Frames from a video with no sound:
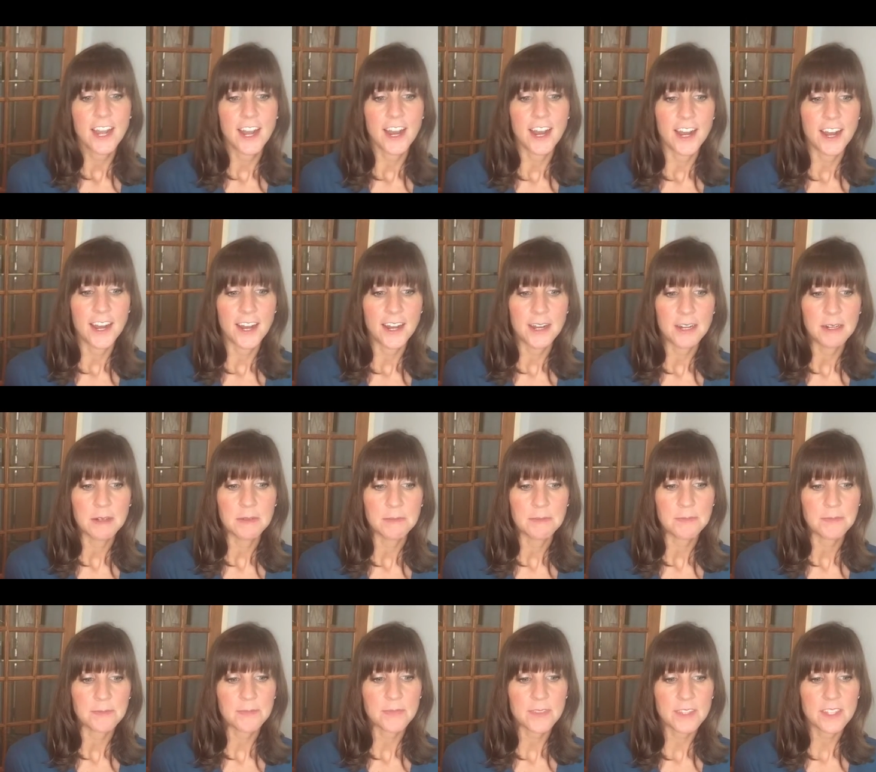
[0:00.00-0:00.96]

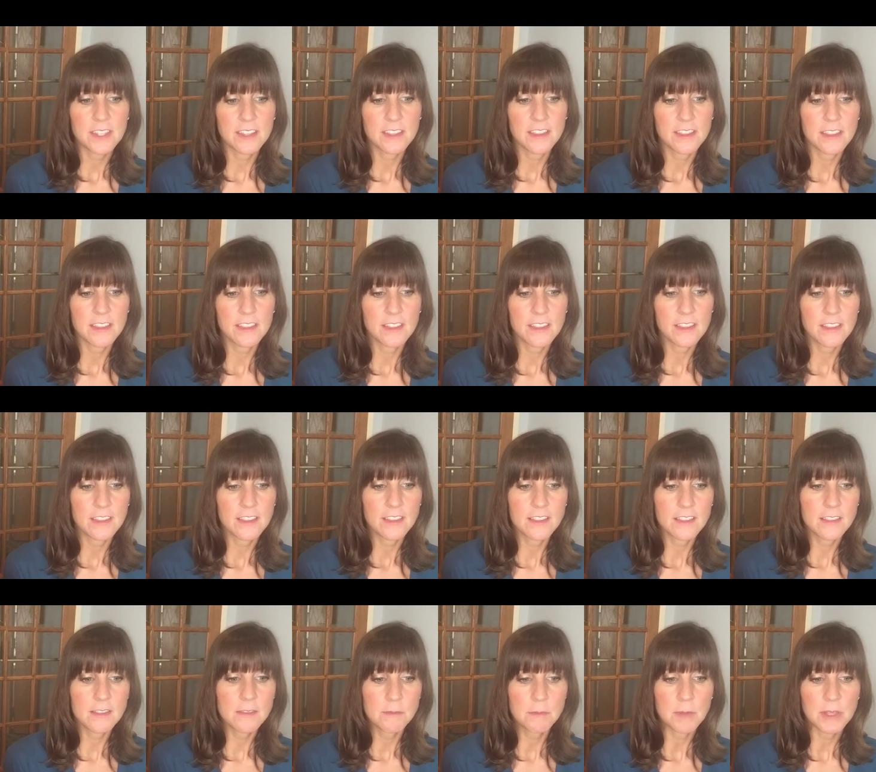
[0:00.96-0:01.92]

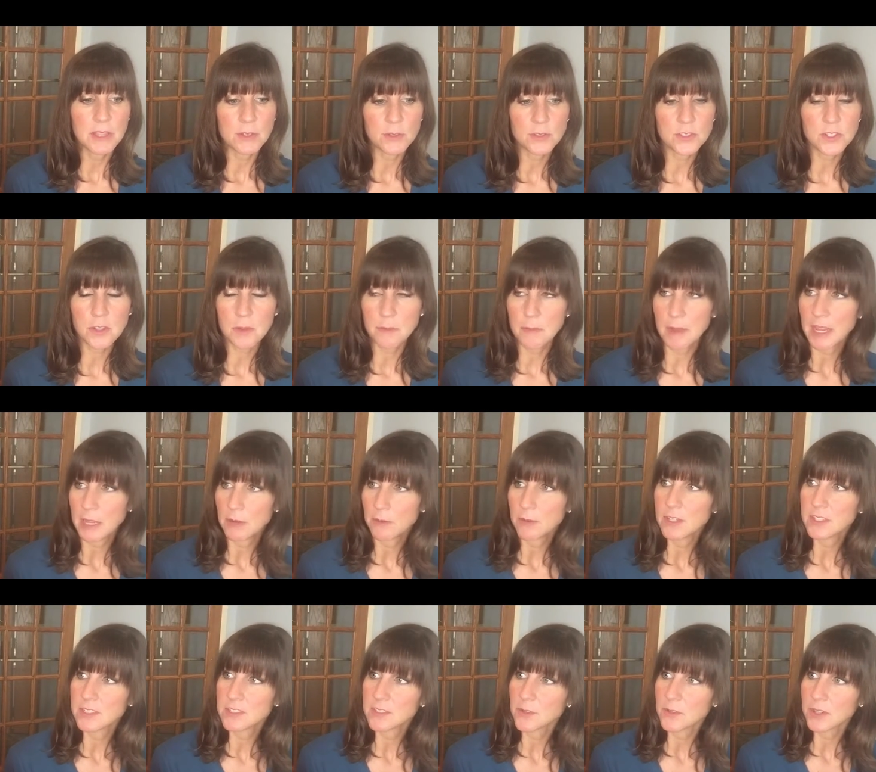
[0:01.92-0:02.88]
But those are the main
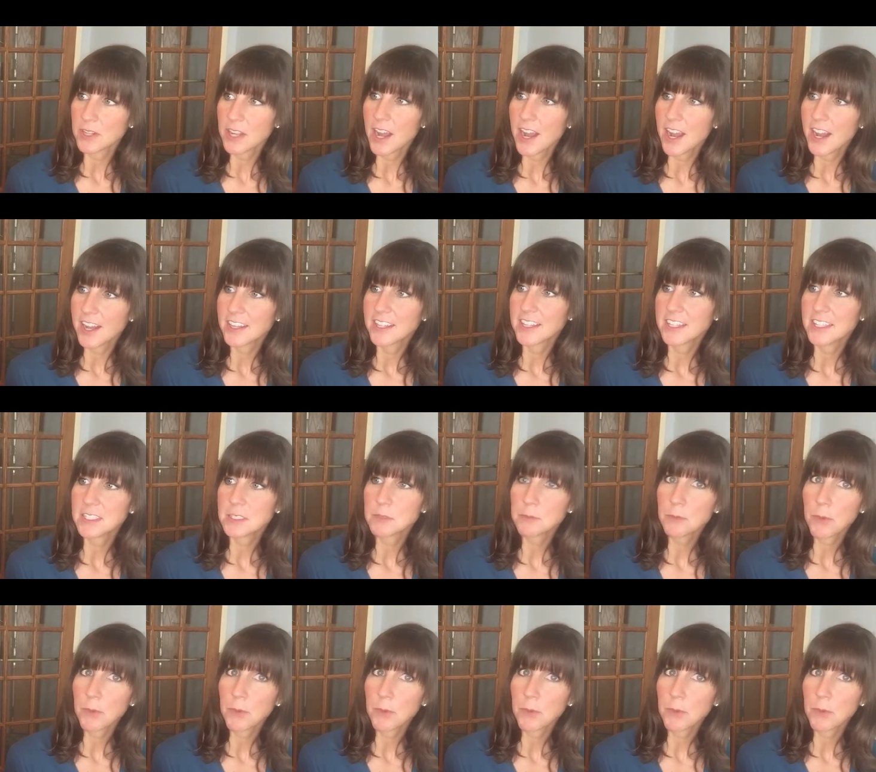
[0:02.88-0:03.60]
ones. So incontinence,